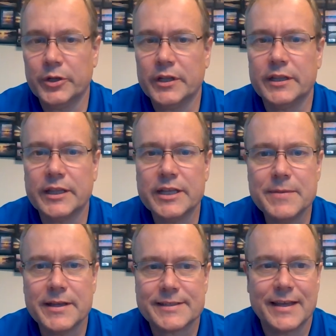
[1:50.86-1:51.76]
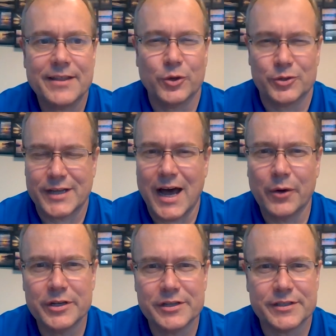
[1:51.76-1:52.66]
really limits those
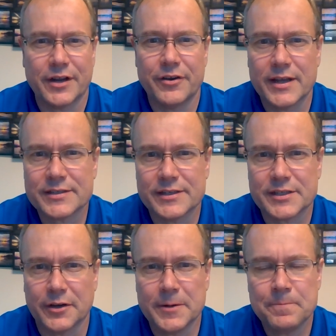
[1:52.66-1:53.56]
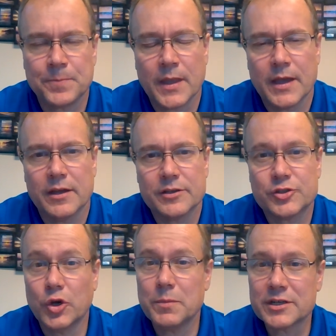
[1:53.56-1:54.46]
outages that are necessary.
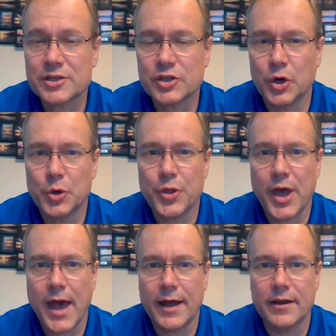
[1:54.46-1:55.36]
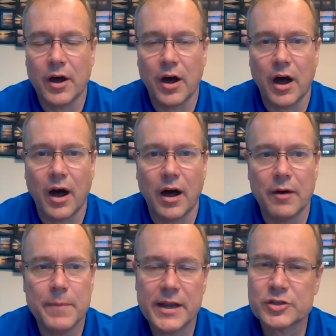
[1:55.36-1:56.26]
So much so that
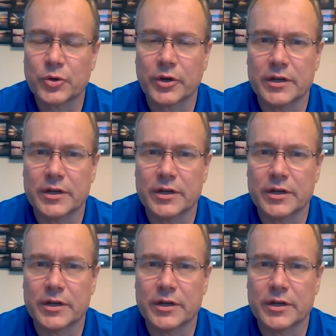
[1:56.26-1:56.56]
uh, ManageCore